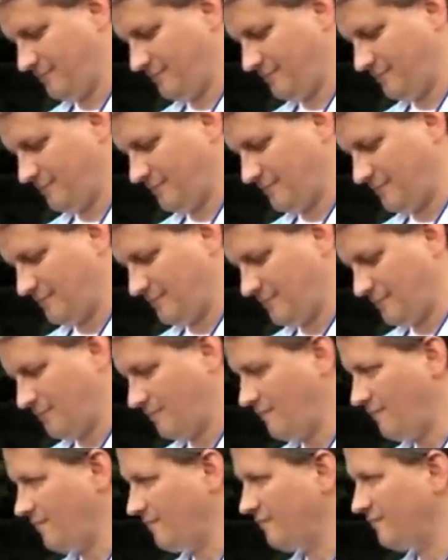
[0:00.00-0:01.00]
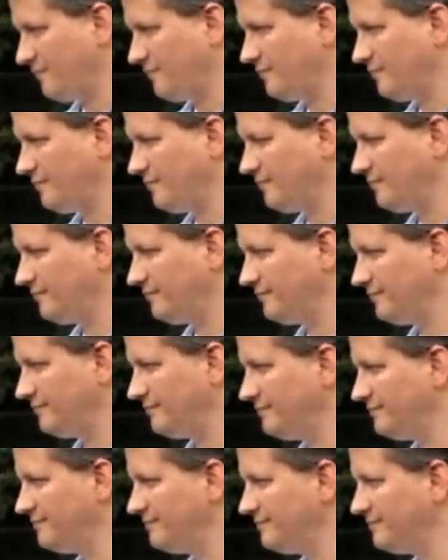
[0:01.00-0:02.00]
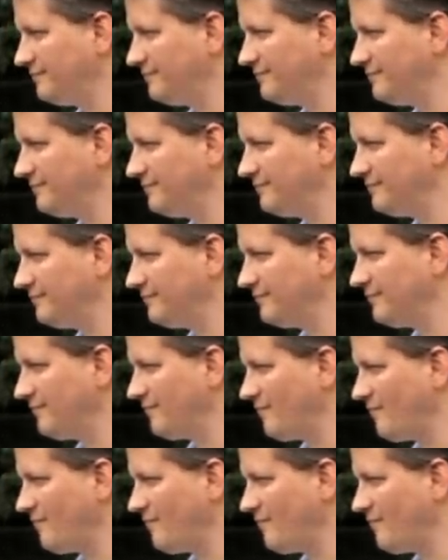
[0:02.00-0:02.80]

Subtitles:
(not speaking)